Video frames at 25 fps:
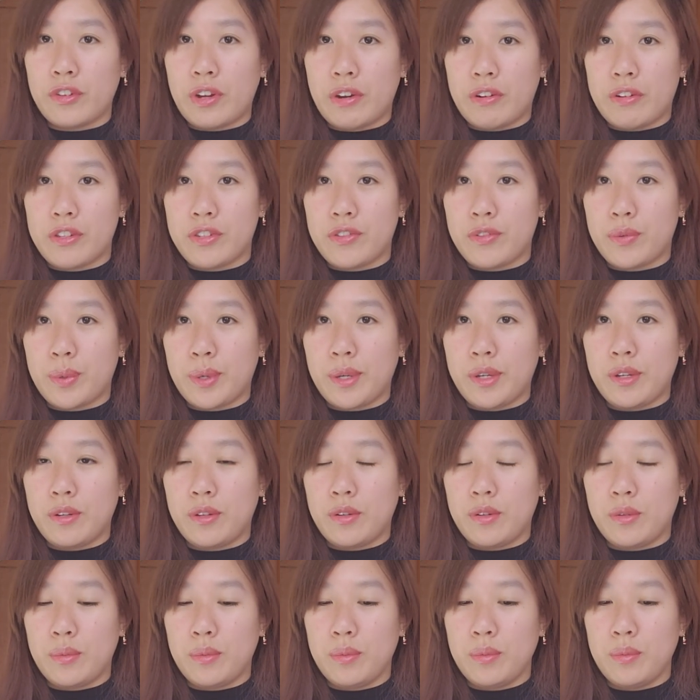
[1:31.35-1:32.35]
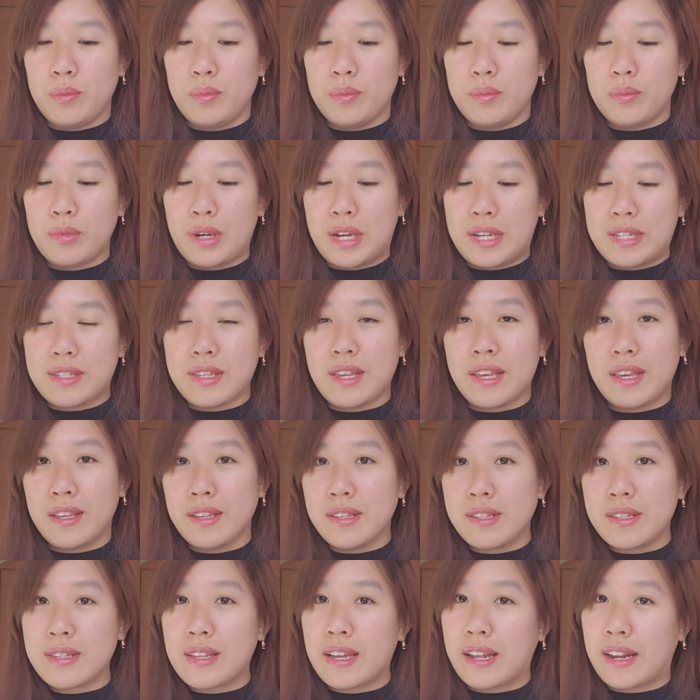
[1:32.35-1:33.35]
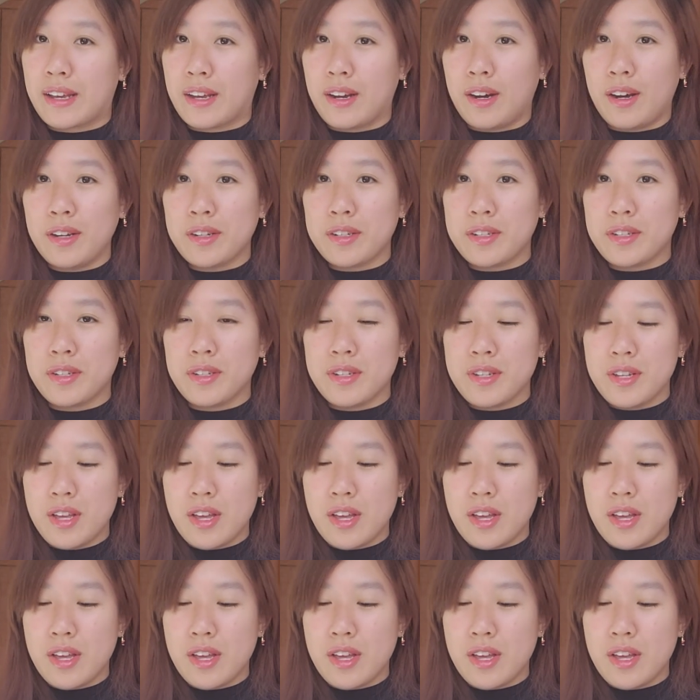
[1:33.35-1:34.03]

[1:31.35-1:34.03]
Ferris Wheel Press inks that I got.